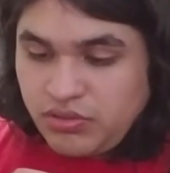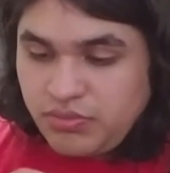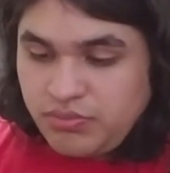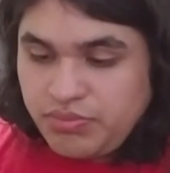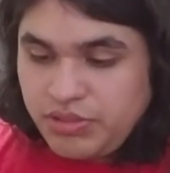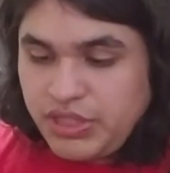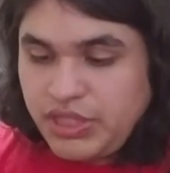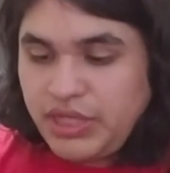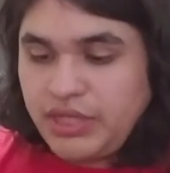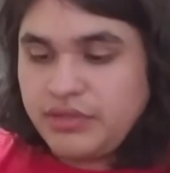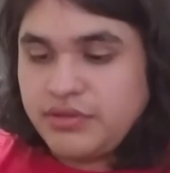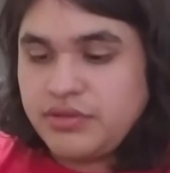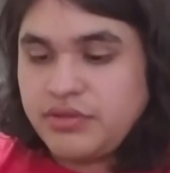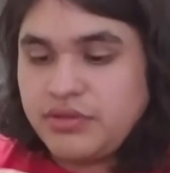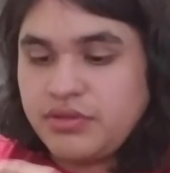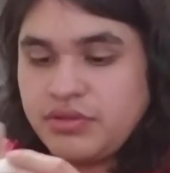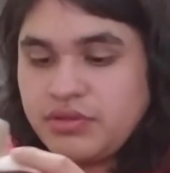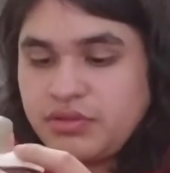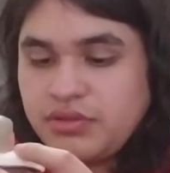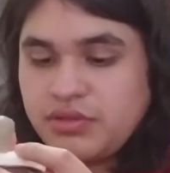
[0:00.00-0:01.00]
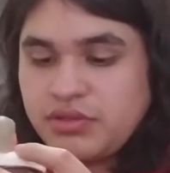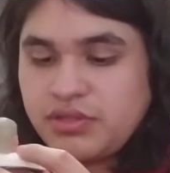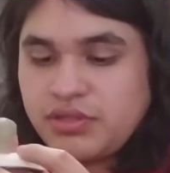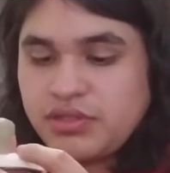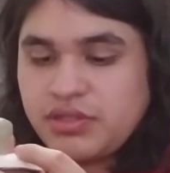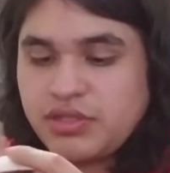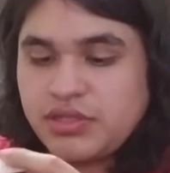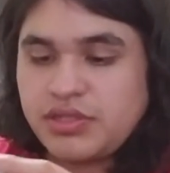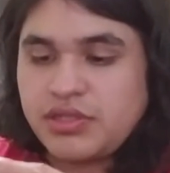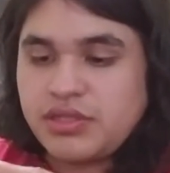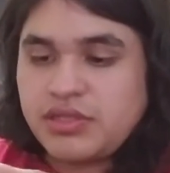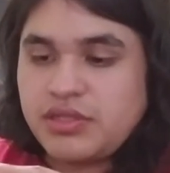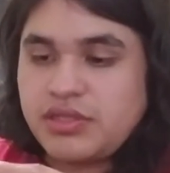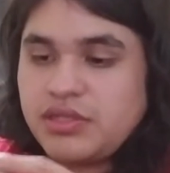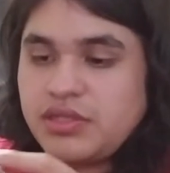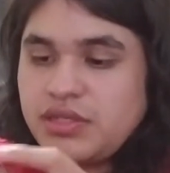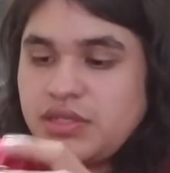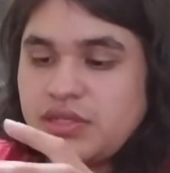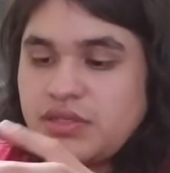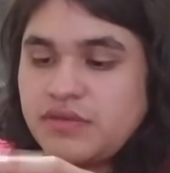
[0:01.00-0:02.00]
But yeah, it's just
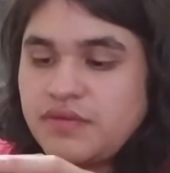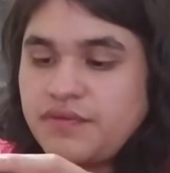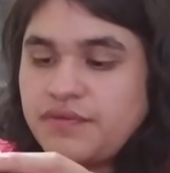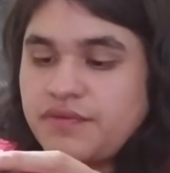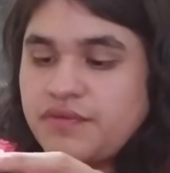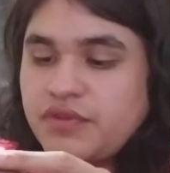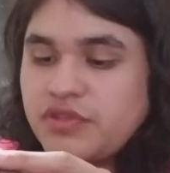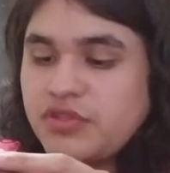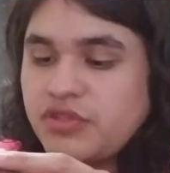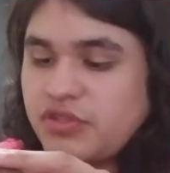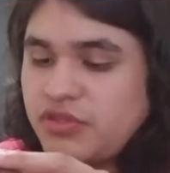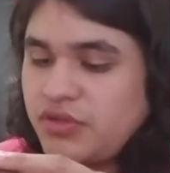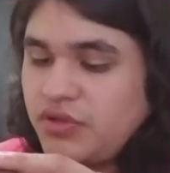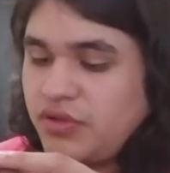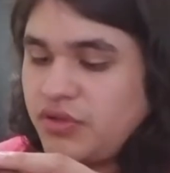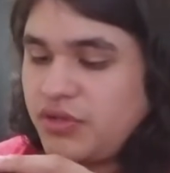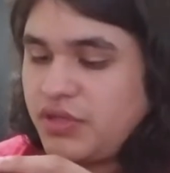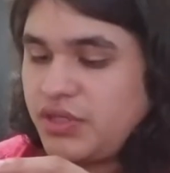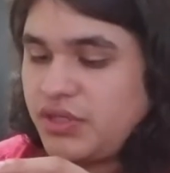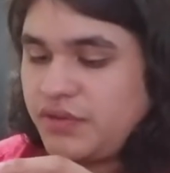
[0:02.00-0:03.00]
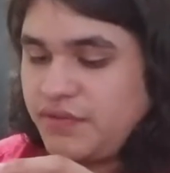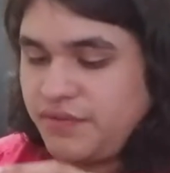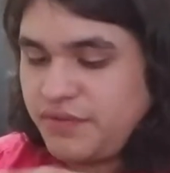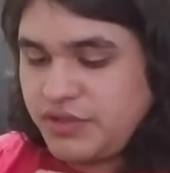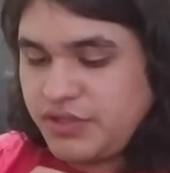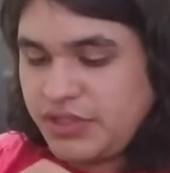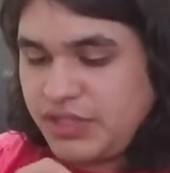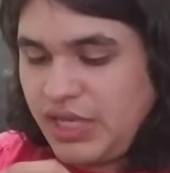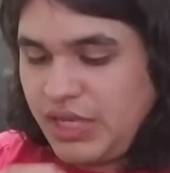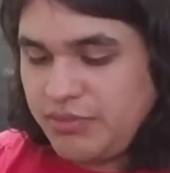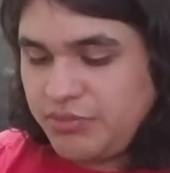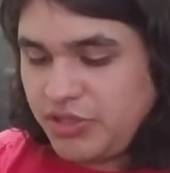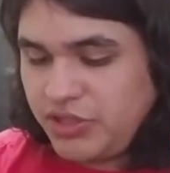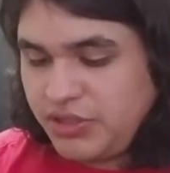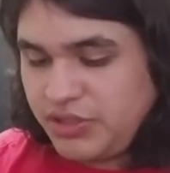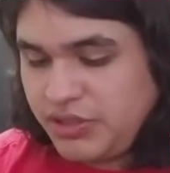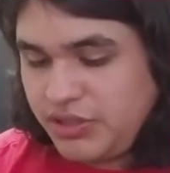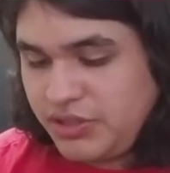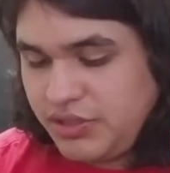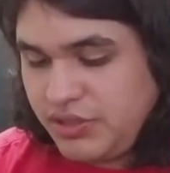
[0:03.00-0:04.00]
his first look, first game
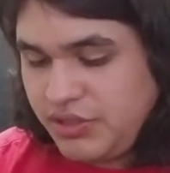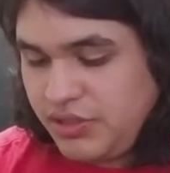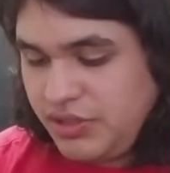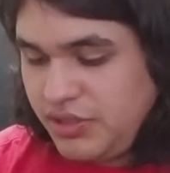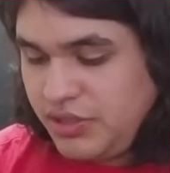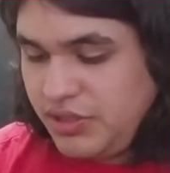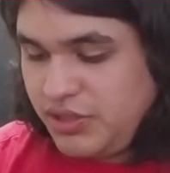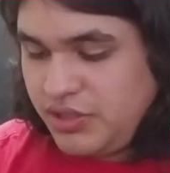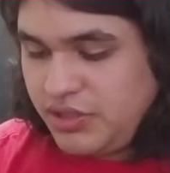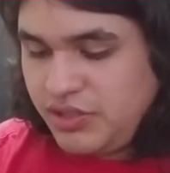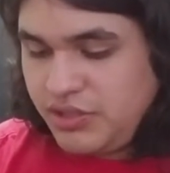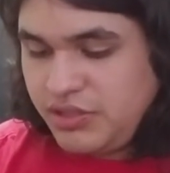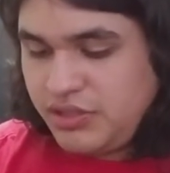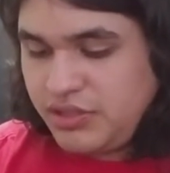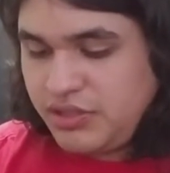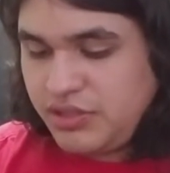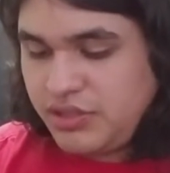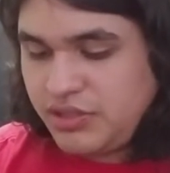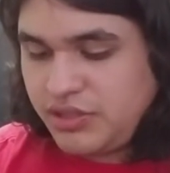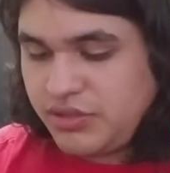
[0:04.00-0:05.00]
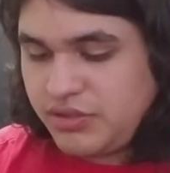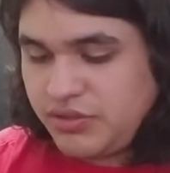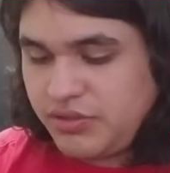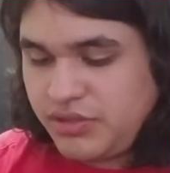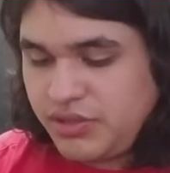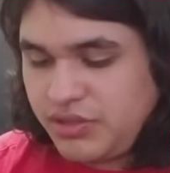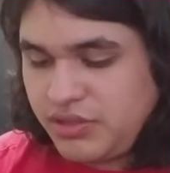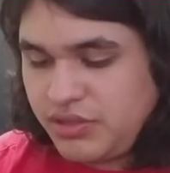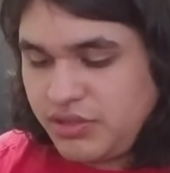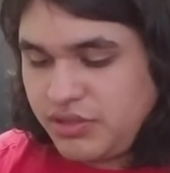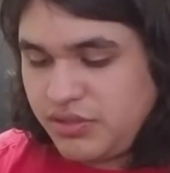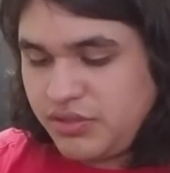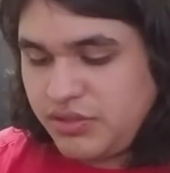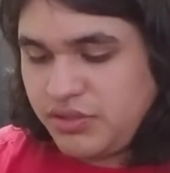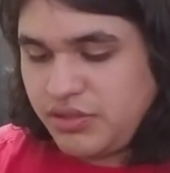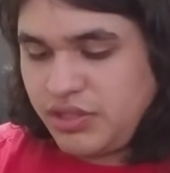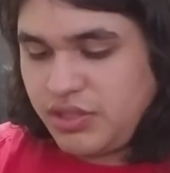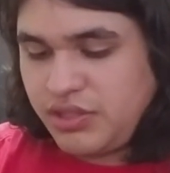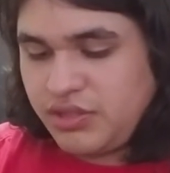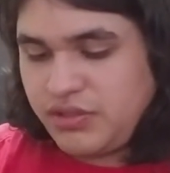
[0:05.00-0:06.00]
look. Actually, is
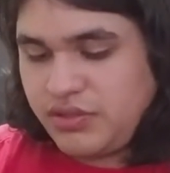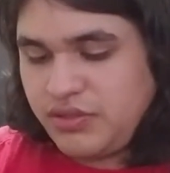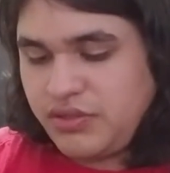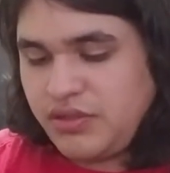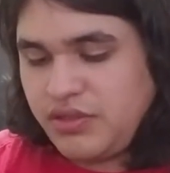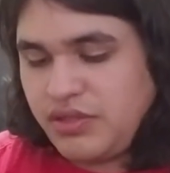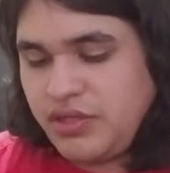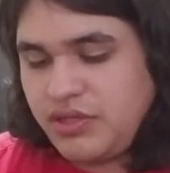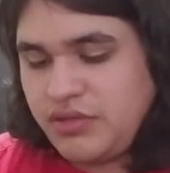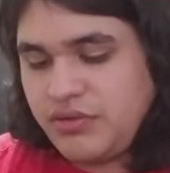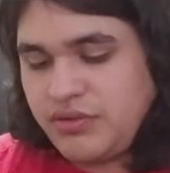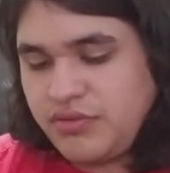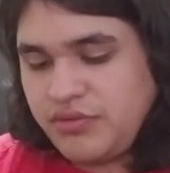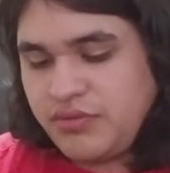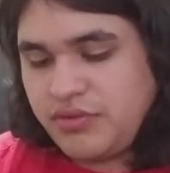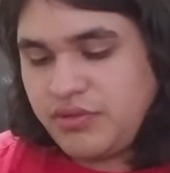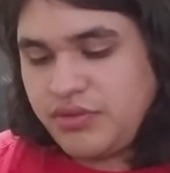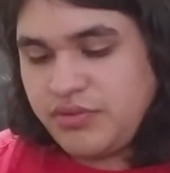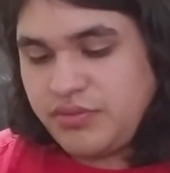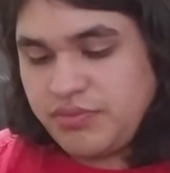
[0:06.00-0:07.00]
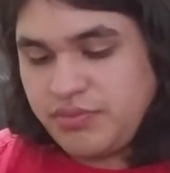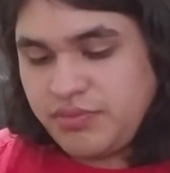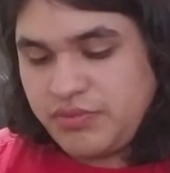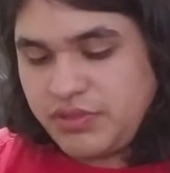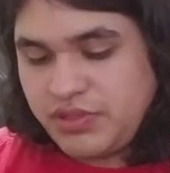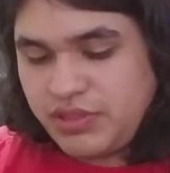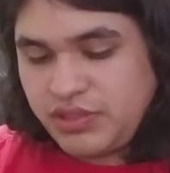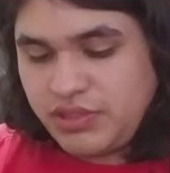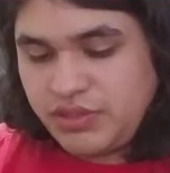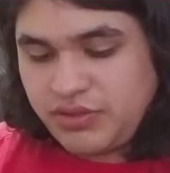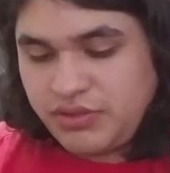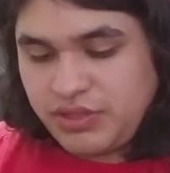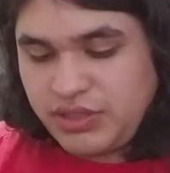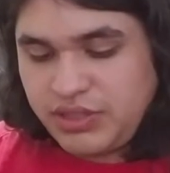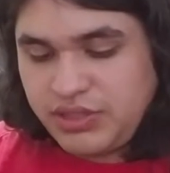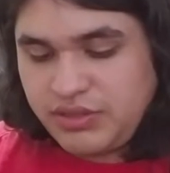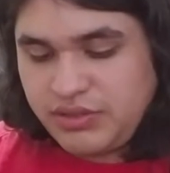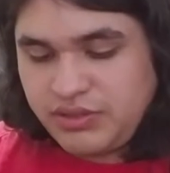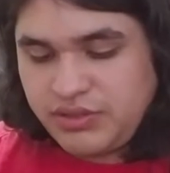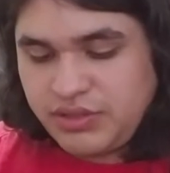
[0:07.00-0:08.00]
this, like, I don't know if you stick it on
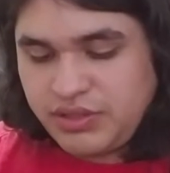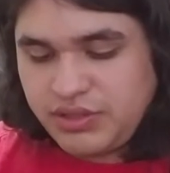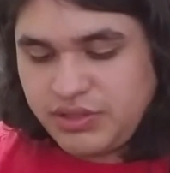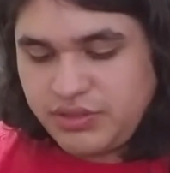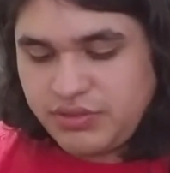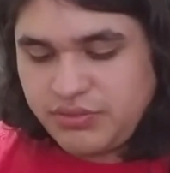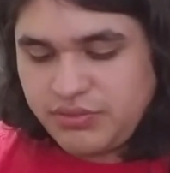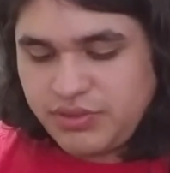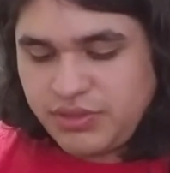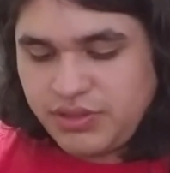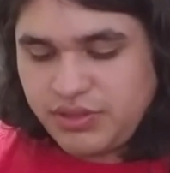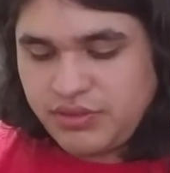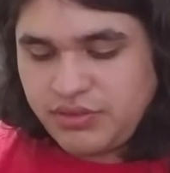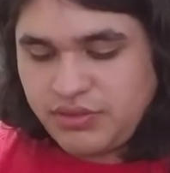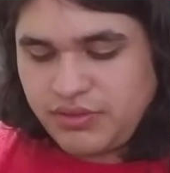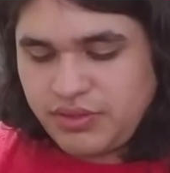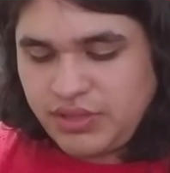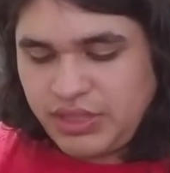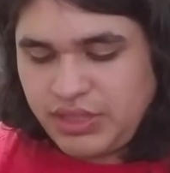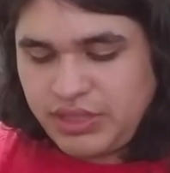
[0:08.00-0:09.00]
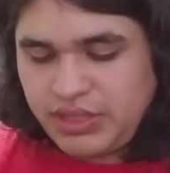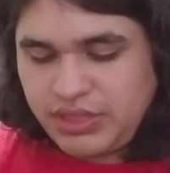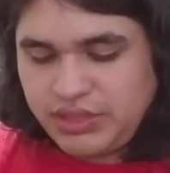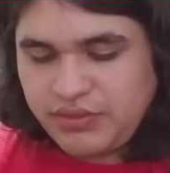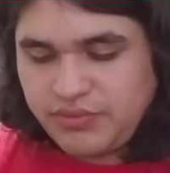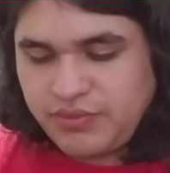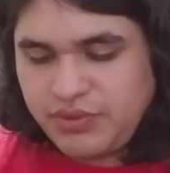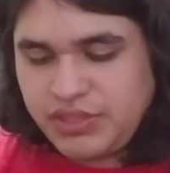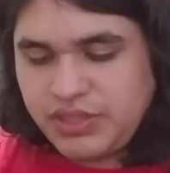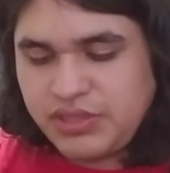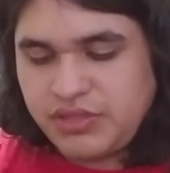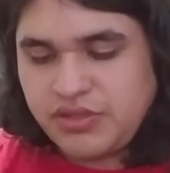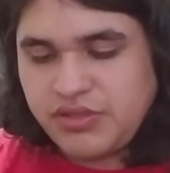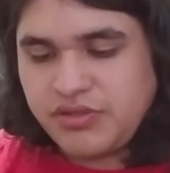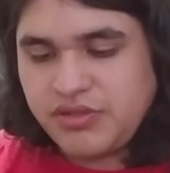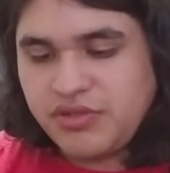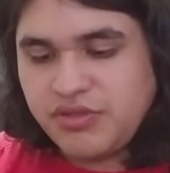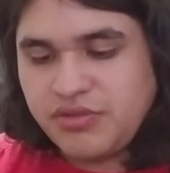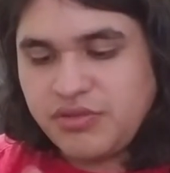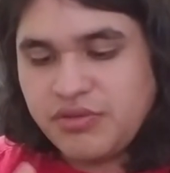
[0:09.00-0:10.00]
here. No, it doesn't look like that's what's you
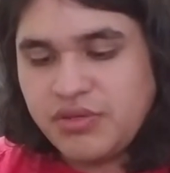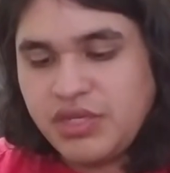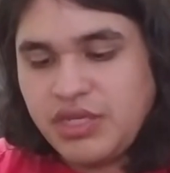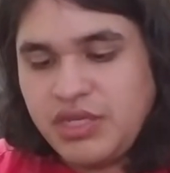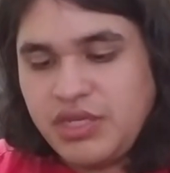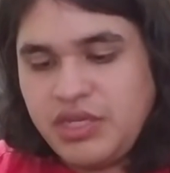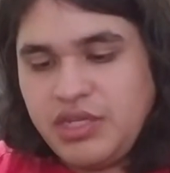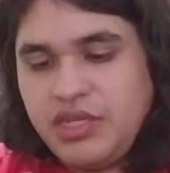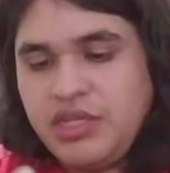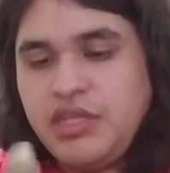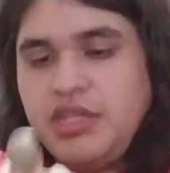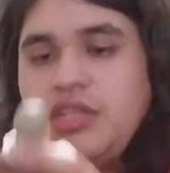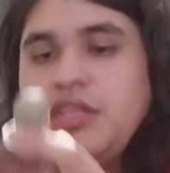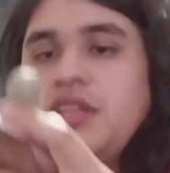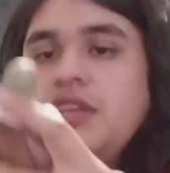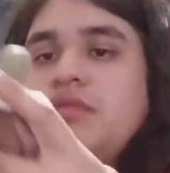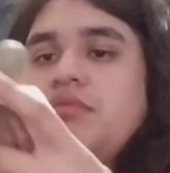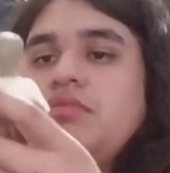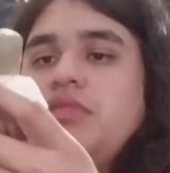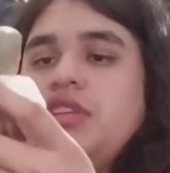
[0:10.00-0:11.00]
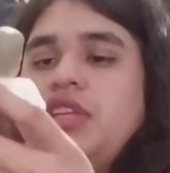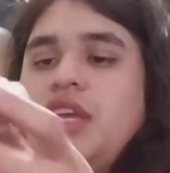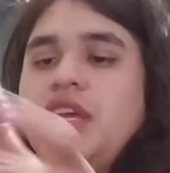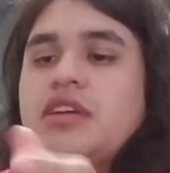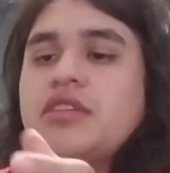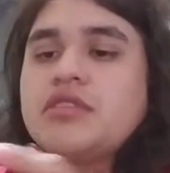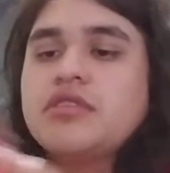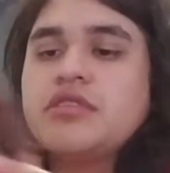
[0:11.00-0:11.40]
do. But yeah.